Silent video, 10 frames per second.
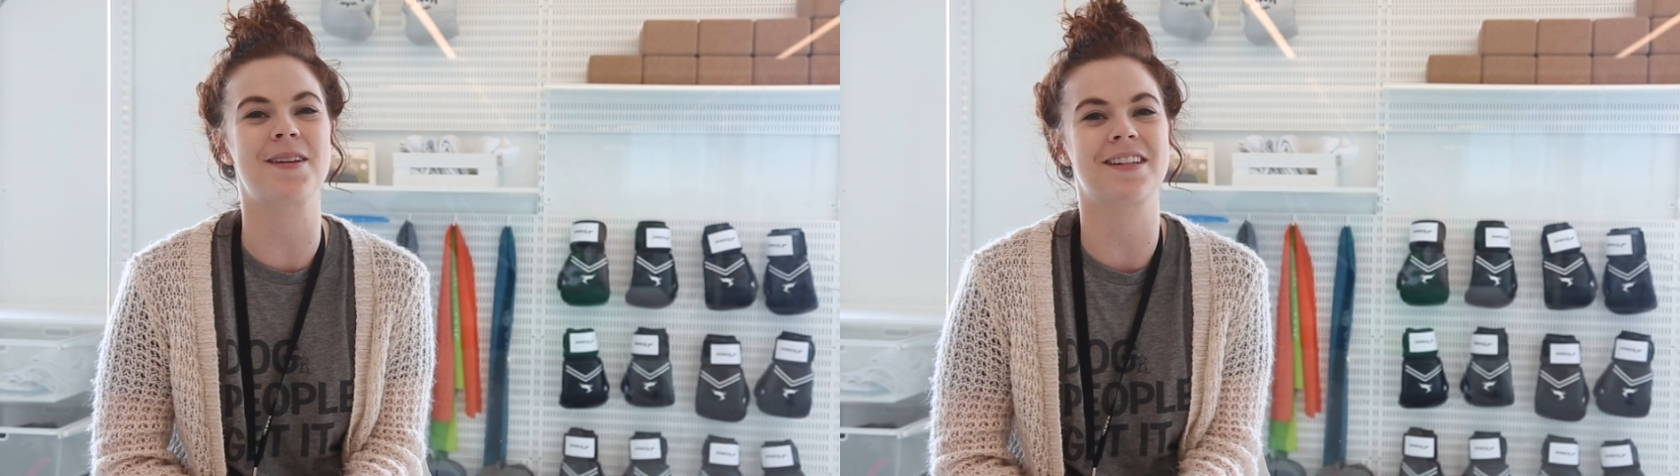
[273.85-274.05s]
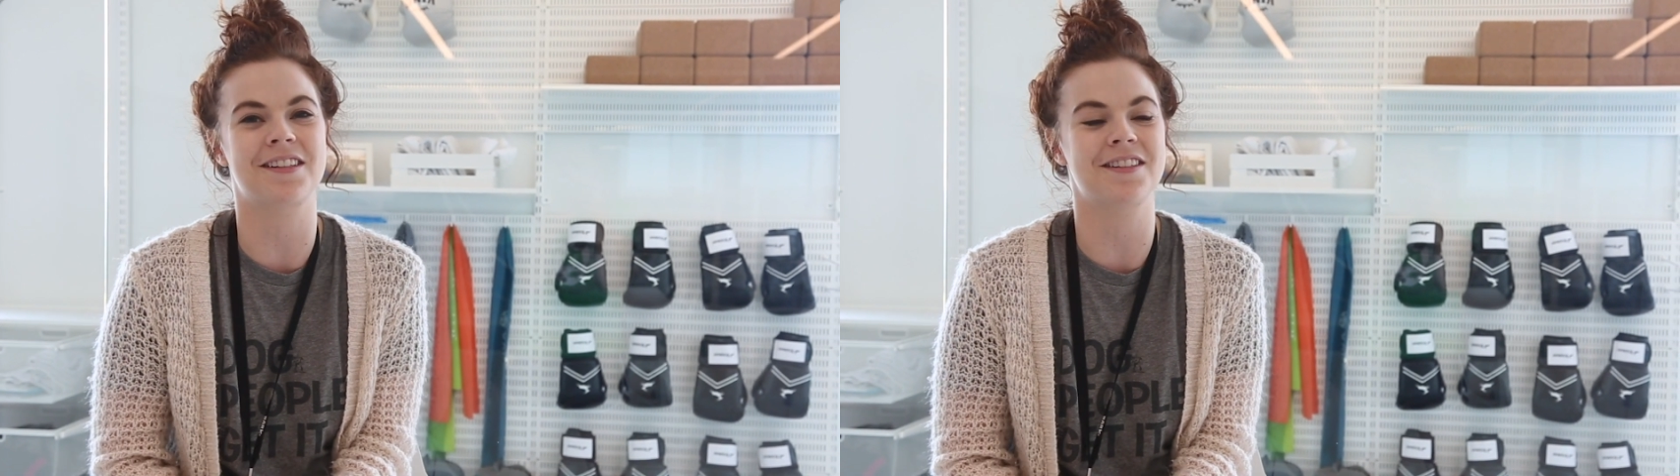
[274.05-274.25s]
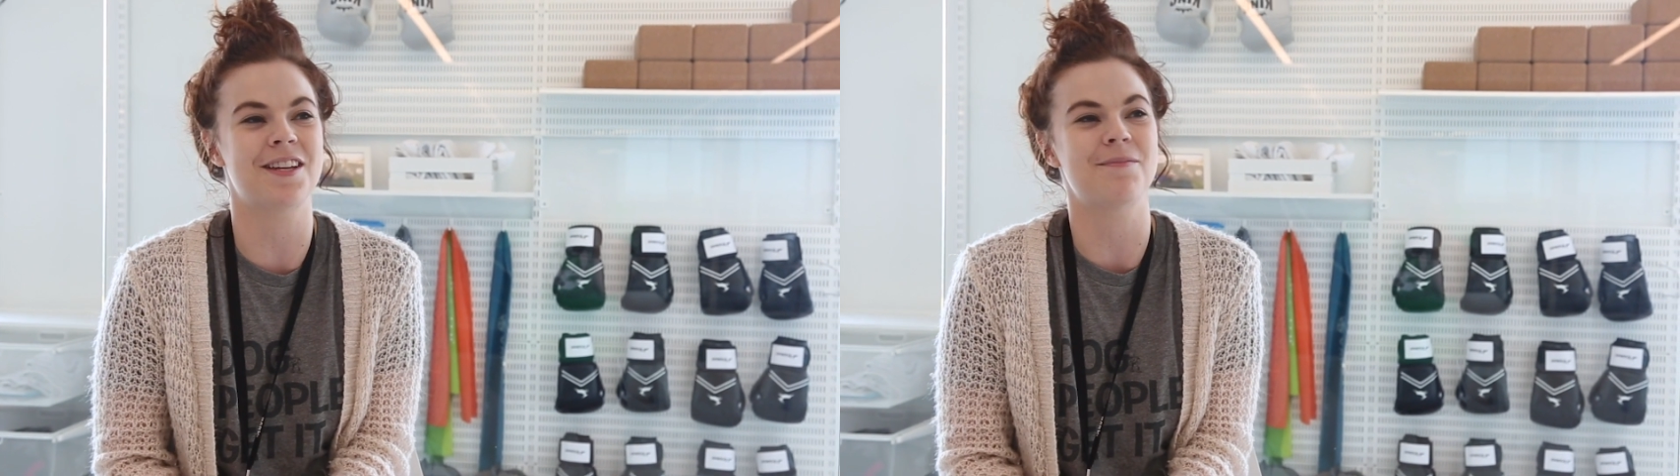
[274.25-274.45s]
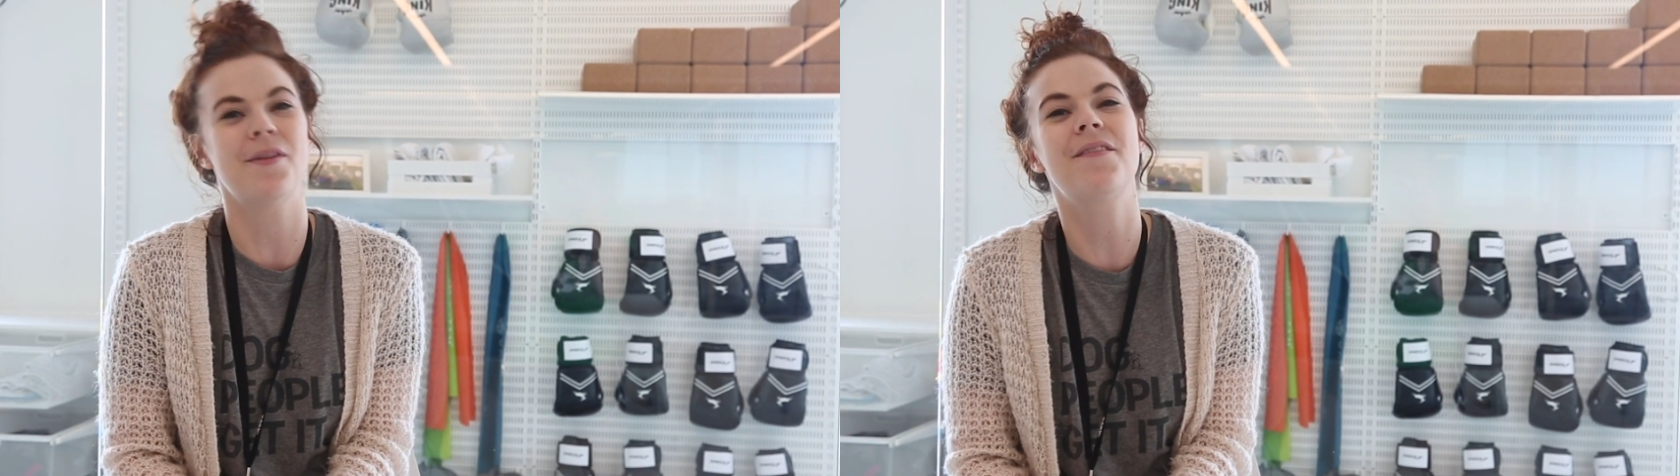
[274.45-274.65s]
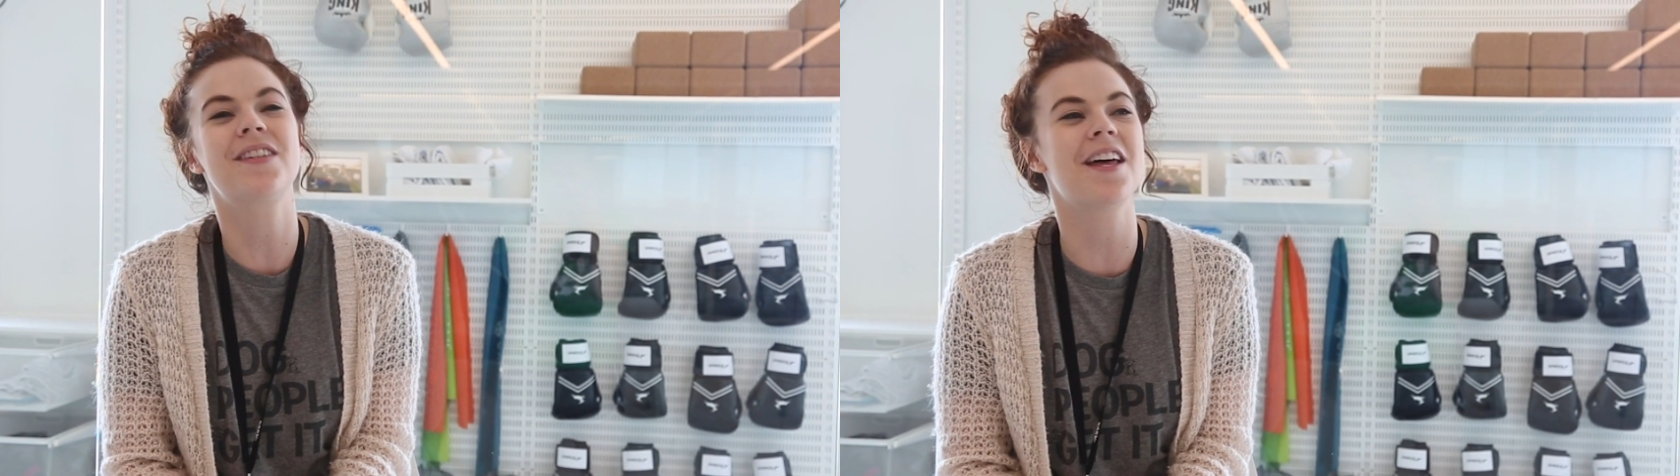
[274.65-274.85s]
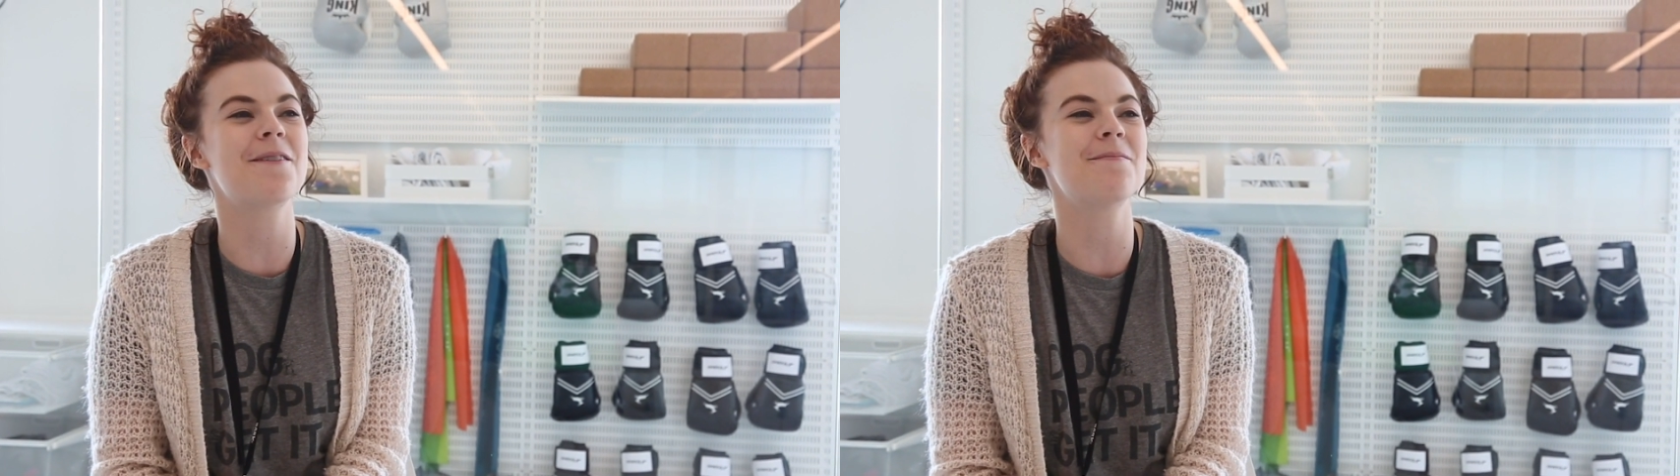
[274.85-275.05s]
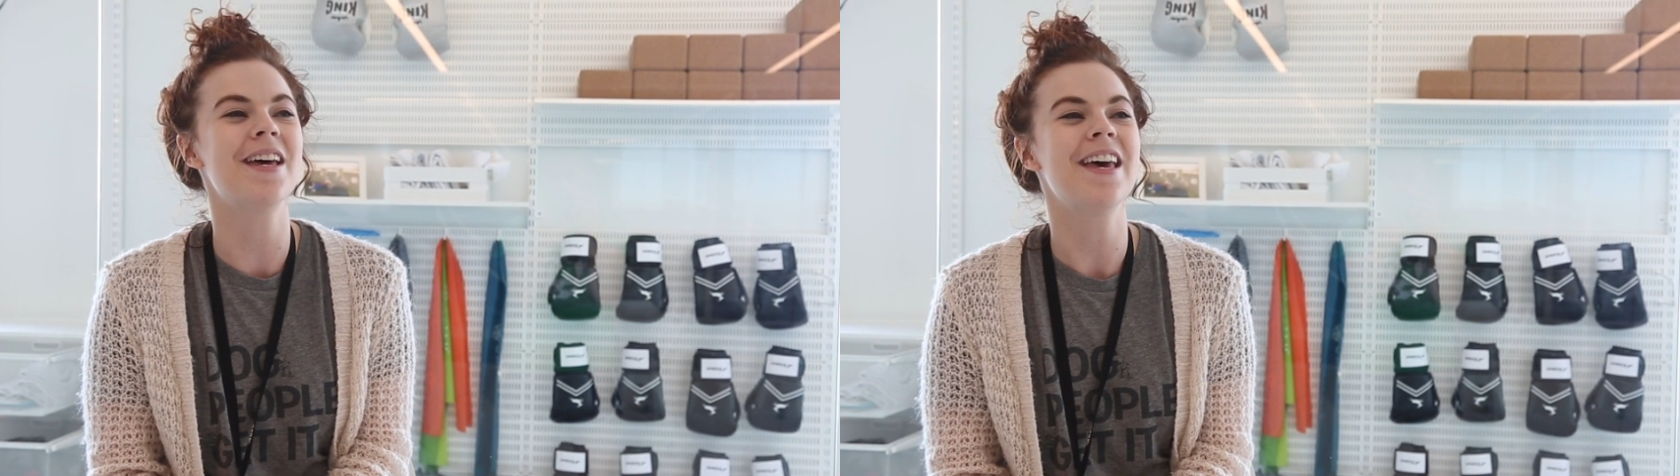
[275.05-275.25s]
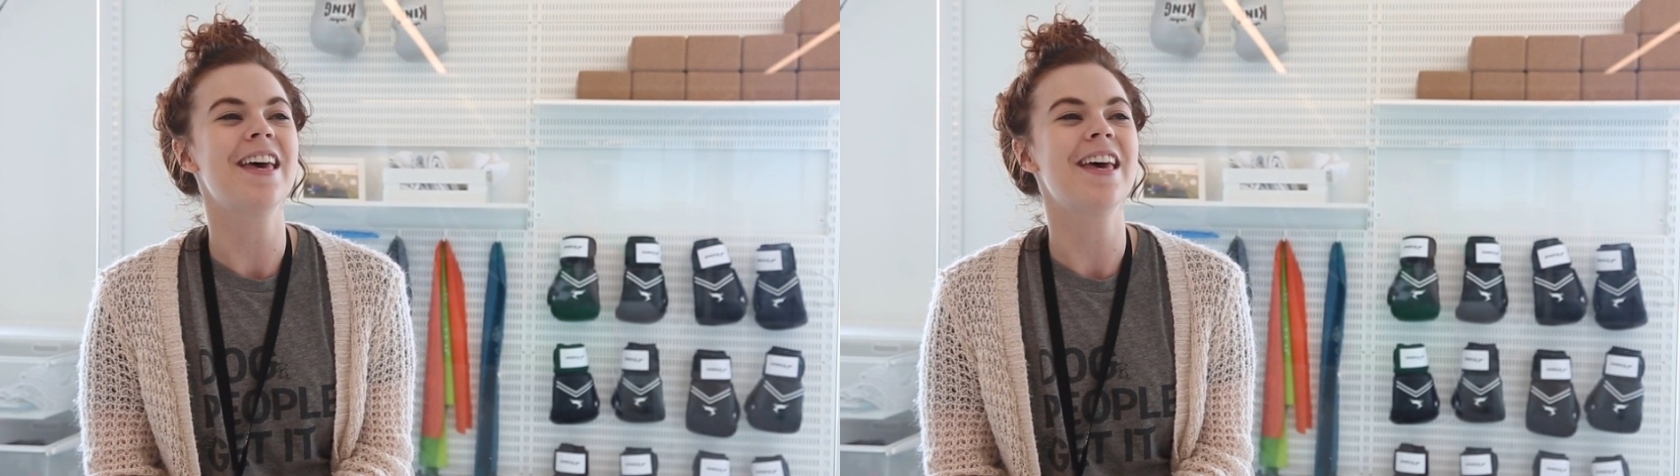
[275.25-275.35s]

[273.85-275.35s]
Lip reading: because our team loves them.